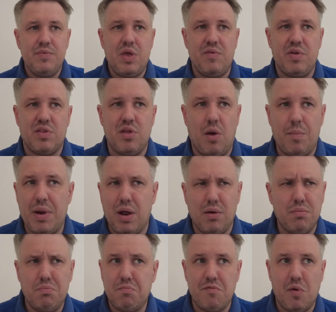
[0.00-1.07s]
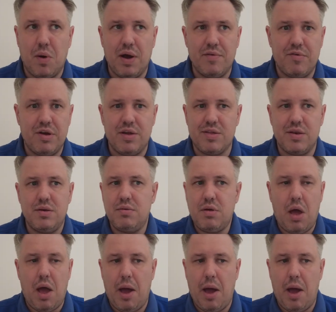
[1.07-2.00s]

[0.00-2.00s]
if it's not been on for whatever reason,